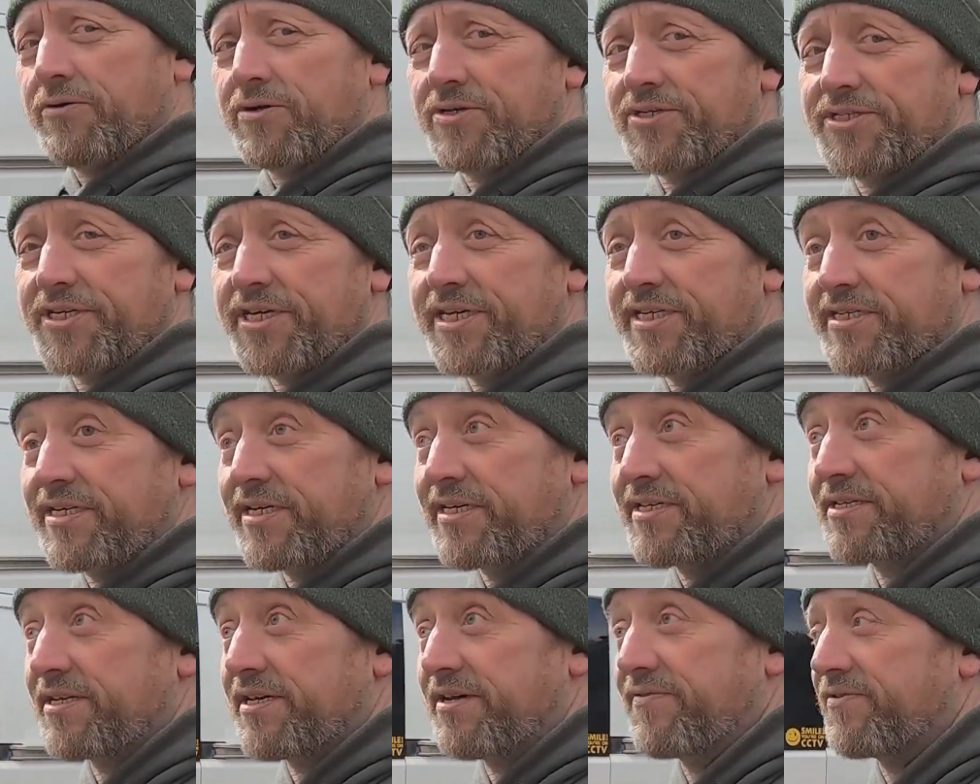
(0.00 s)
you're on
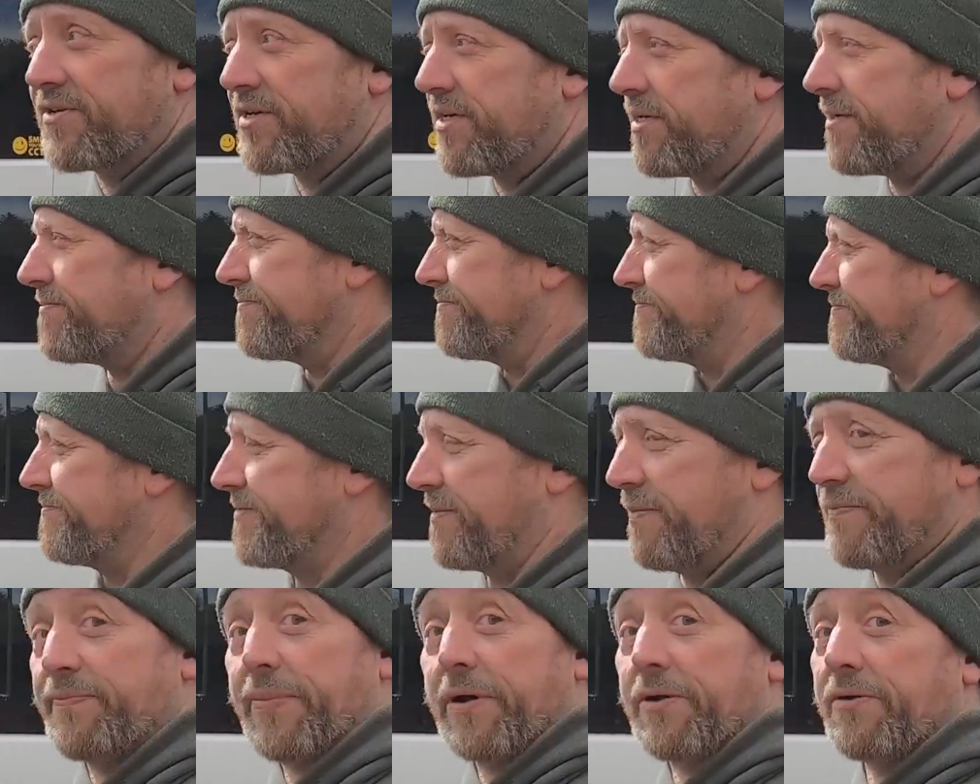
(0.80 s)
CCTV,
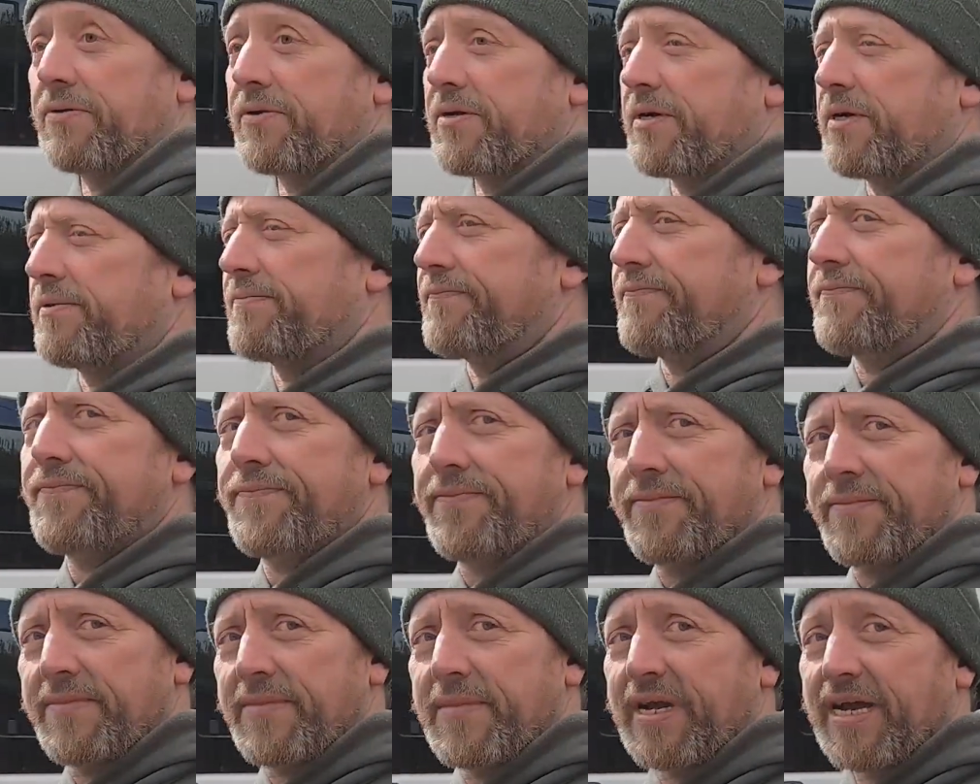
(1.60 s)
apparently.
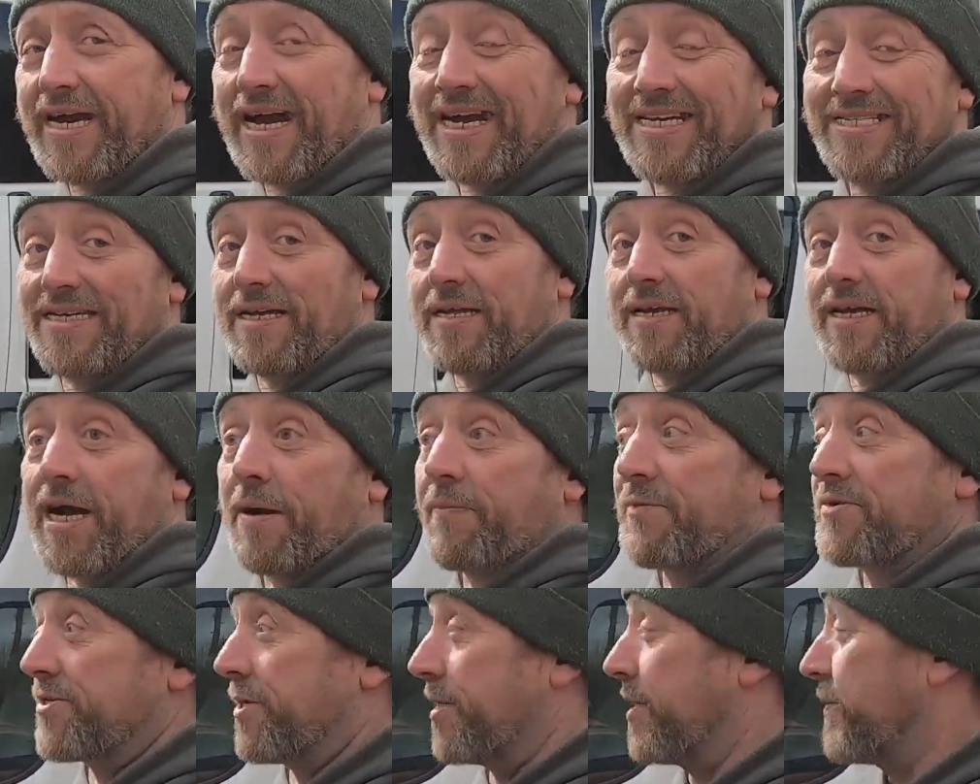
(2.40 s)
Can't see the
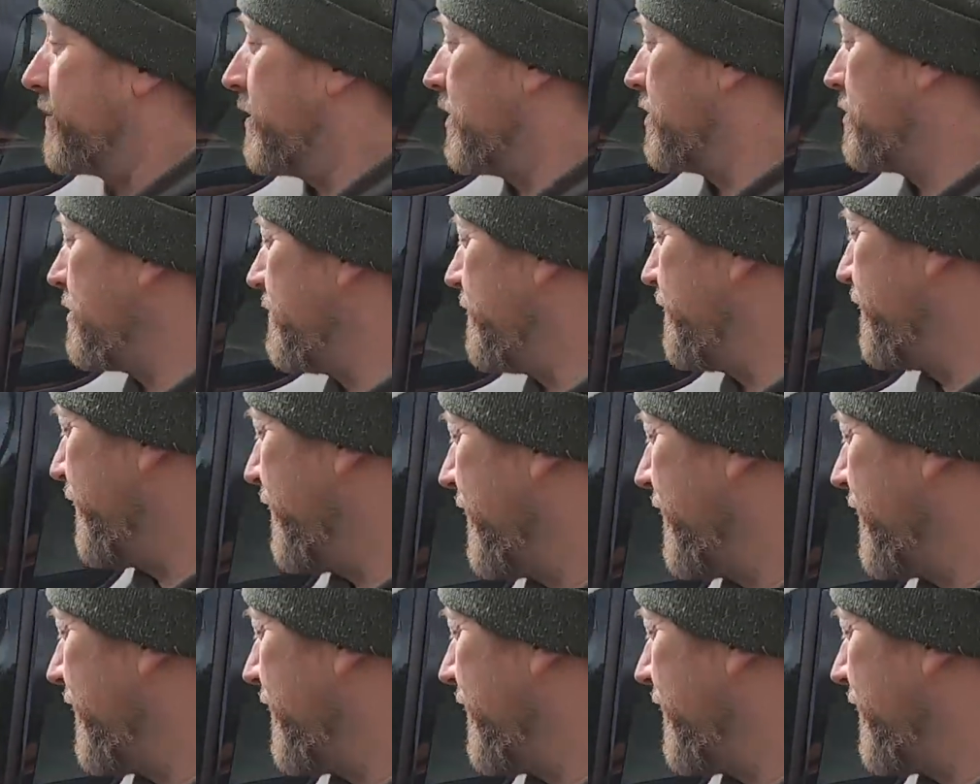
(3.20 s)
cameras anywhere though,